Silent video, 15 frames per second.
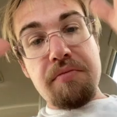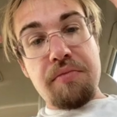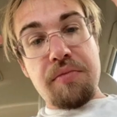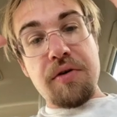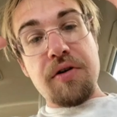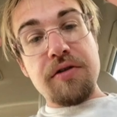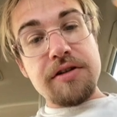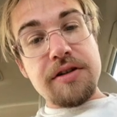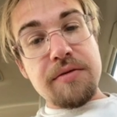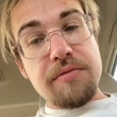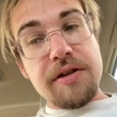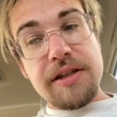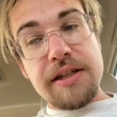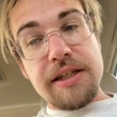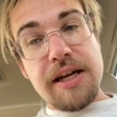Build
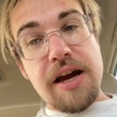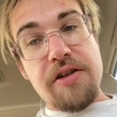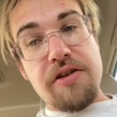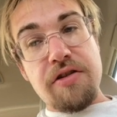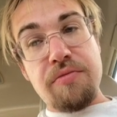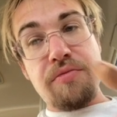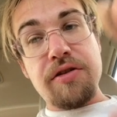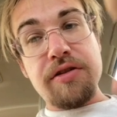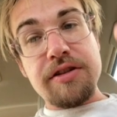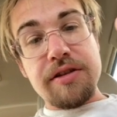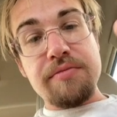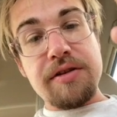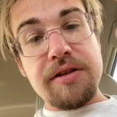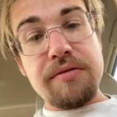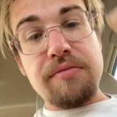something together, build
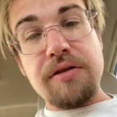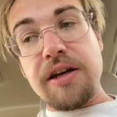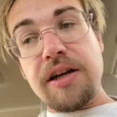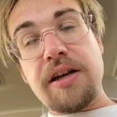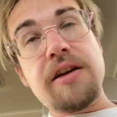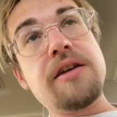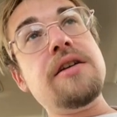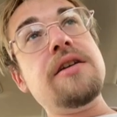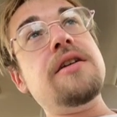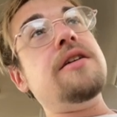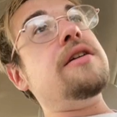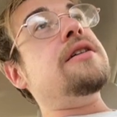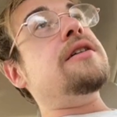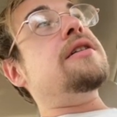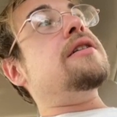something big.
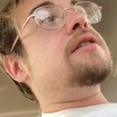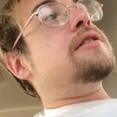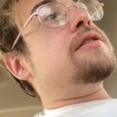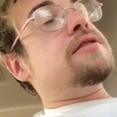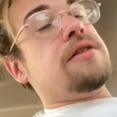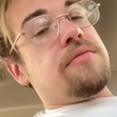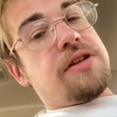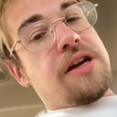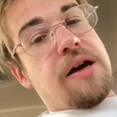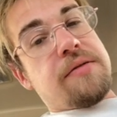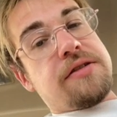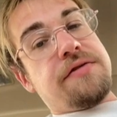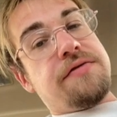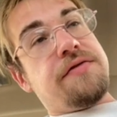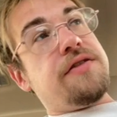
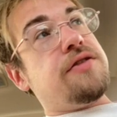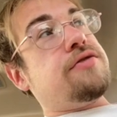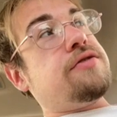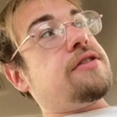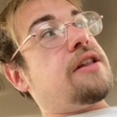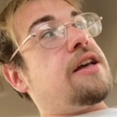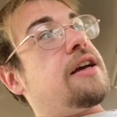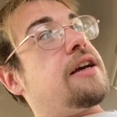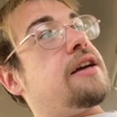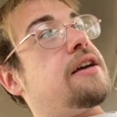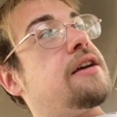Sometimes it feels like,